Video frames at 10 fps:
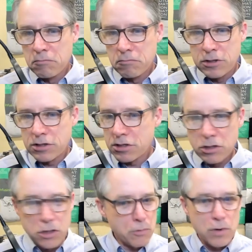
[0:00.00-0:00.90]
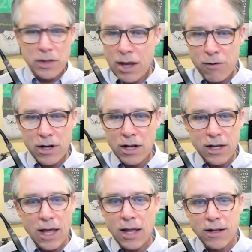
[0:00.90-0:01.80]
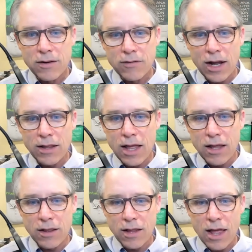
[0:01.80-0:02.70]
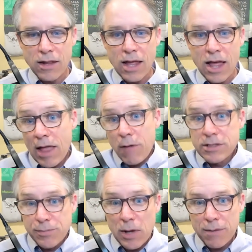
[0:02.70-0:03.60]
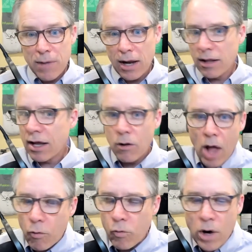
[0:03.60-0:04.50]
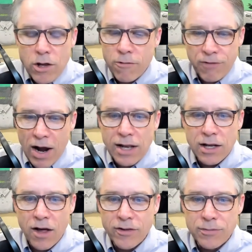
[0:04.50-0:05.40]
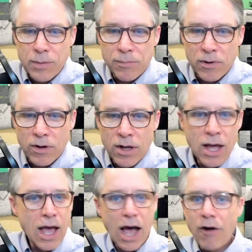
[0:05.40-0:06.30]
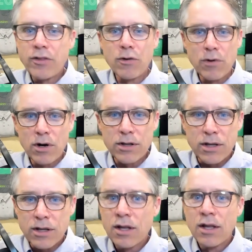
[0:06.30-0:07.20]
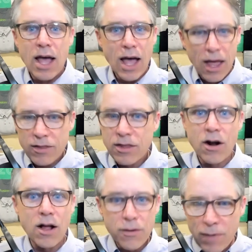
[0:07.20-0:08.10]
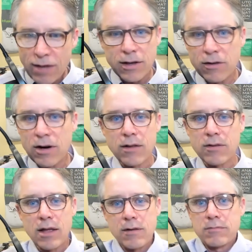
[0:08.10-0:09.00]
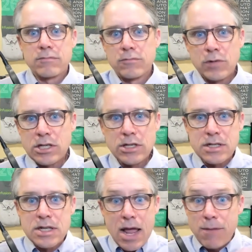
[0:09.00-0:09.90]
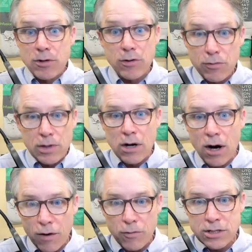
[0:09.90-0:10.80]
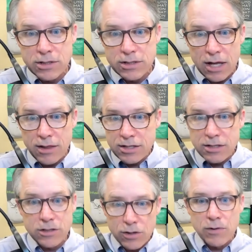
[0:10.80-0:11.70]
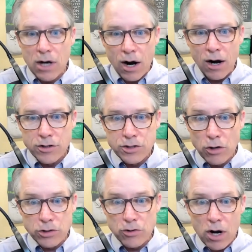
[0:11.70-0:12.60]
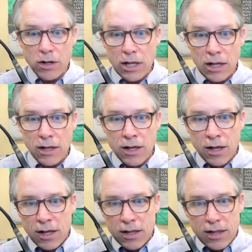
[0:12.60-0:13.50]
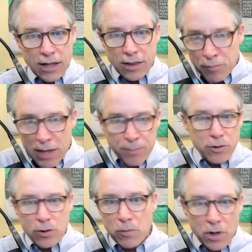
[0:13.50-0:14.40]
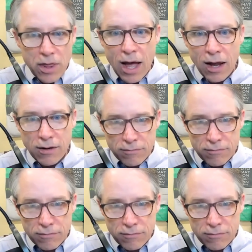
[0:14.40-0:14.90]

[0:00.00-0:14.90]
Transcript: just knew what they were going to get, right? They would speak about it. Like, where are you finding all these people? How in the world? They're all amazing, right? Like, we just named who we are. We just said, this is who we are, so strongly that the people who were that